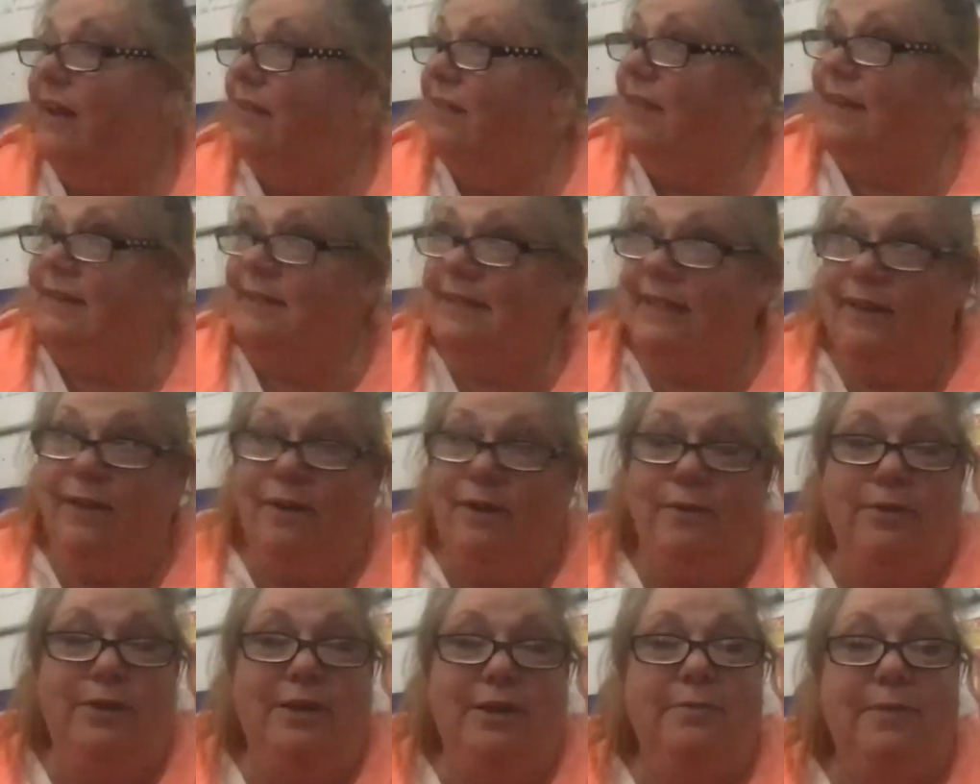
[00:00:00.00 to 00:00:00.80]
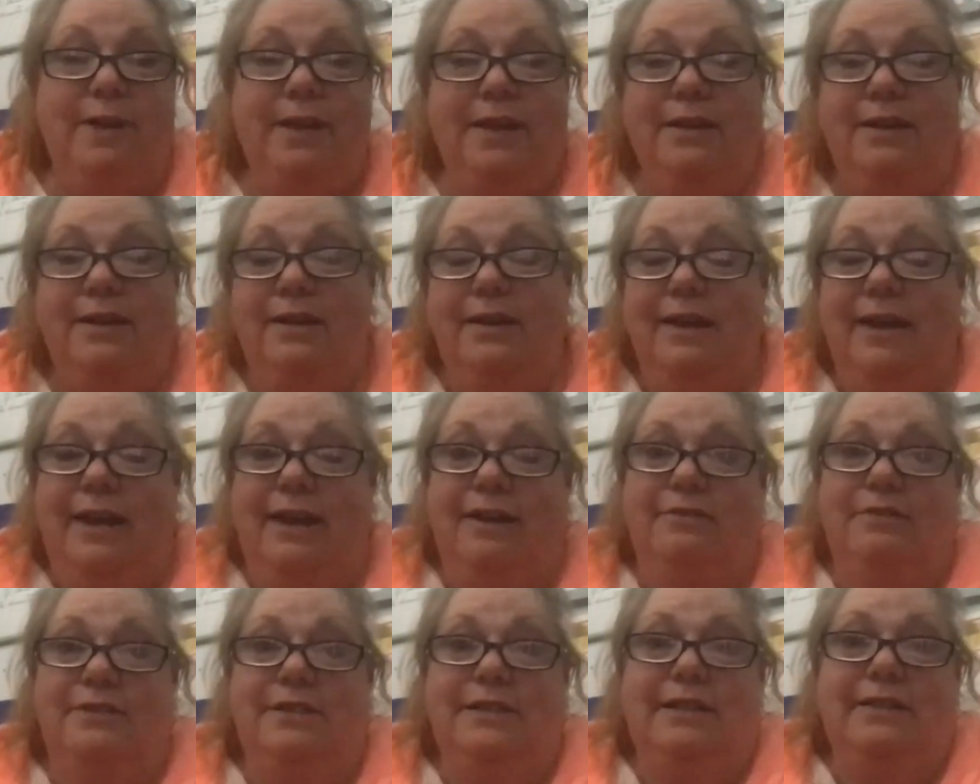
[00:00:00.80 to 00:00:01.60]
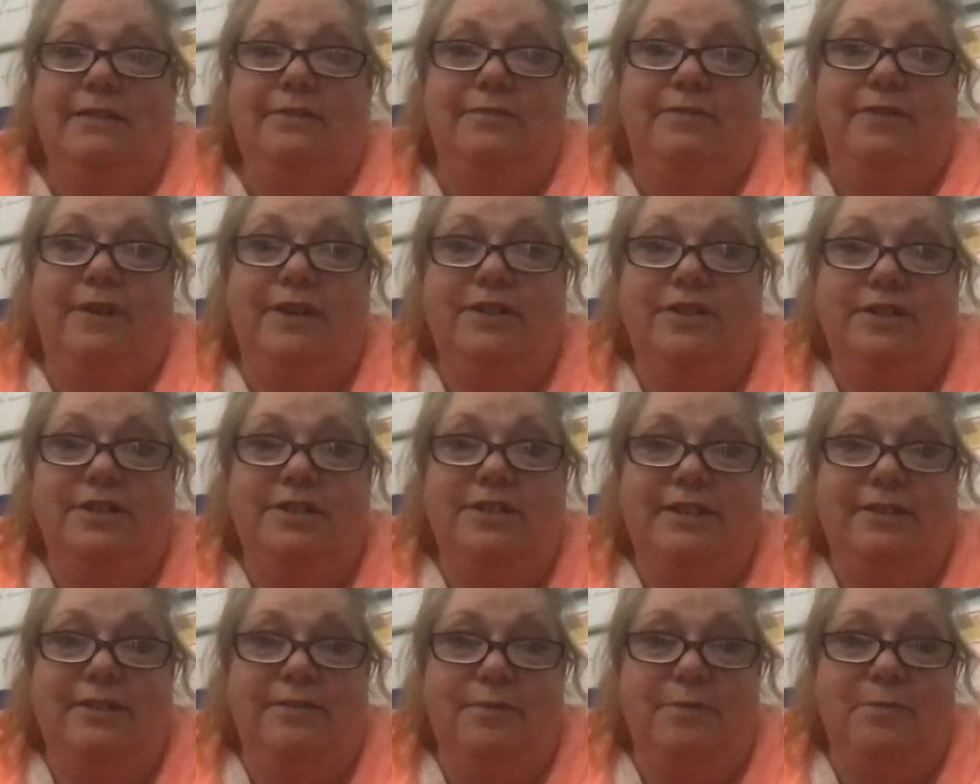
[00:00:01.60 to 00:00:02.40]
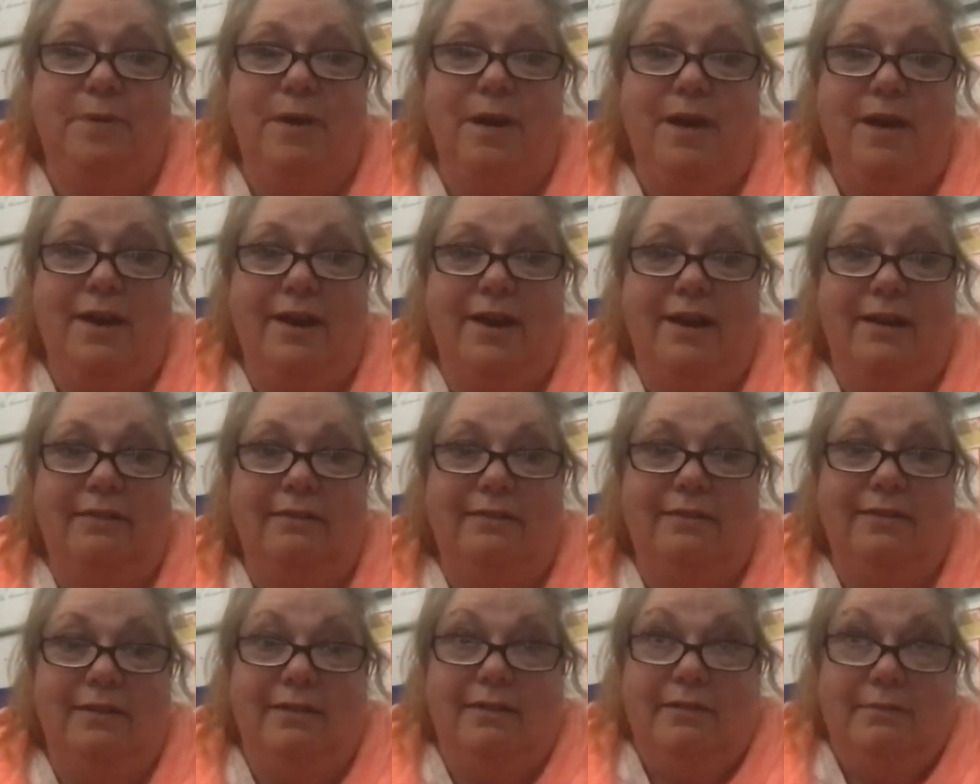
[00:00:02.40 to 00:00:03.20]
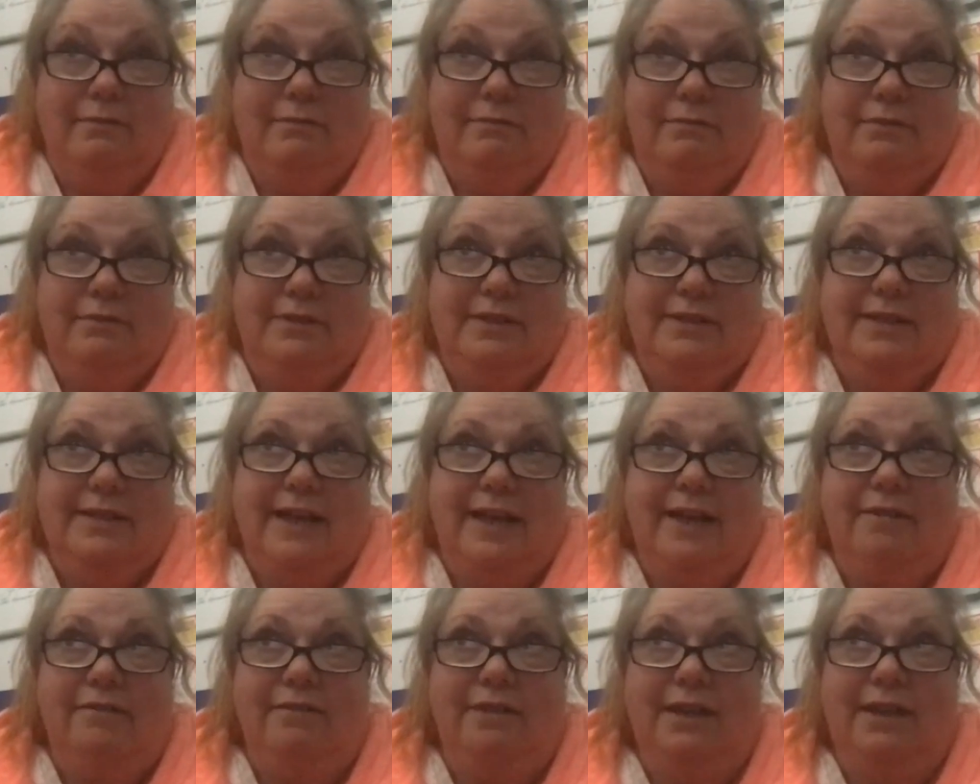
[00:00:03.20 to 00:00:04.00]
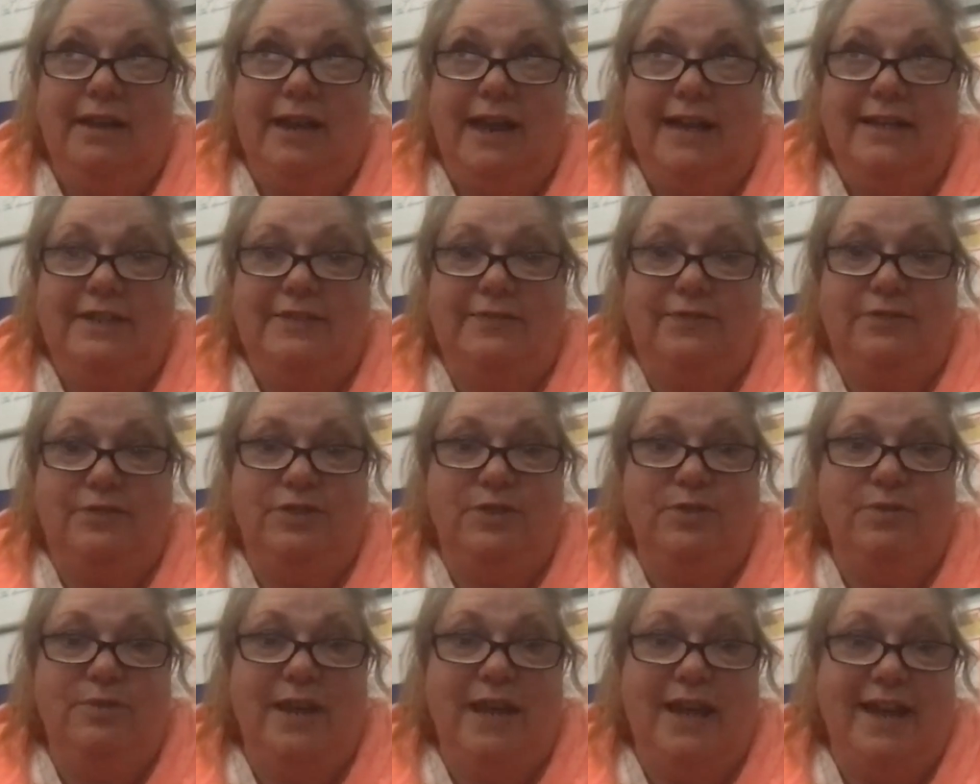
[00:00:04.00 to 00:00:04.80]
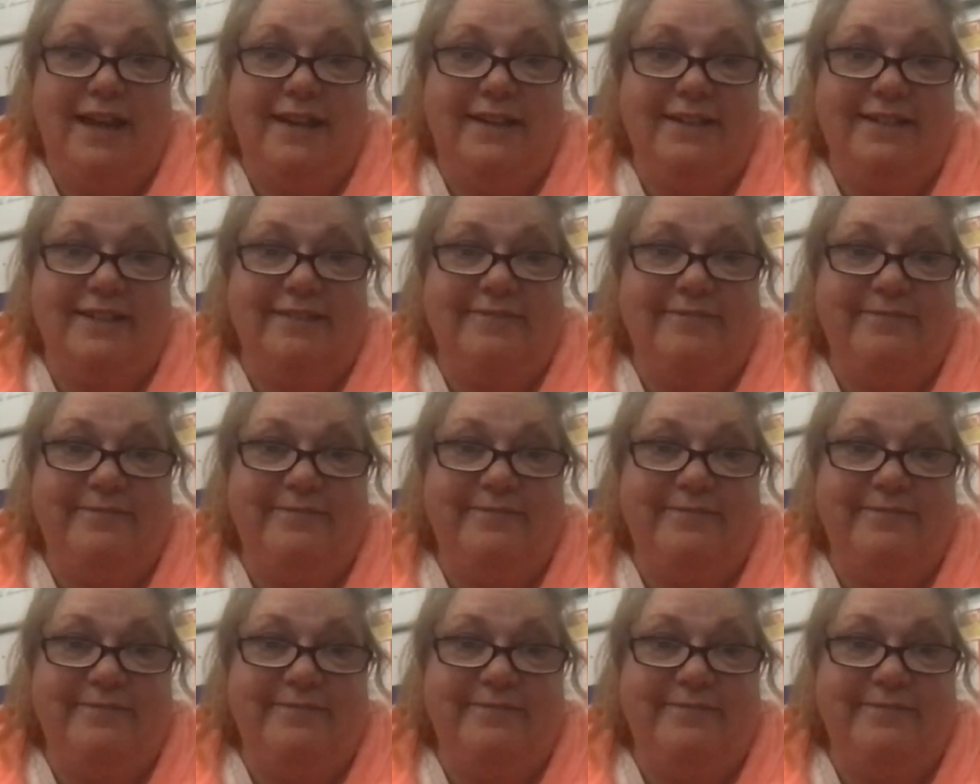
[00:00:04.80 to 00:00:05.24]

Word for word: that's the only way you can guarantee the freshness of the product because yeah. the head only lasts for two days.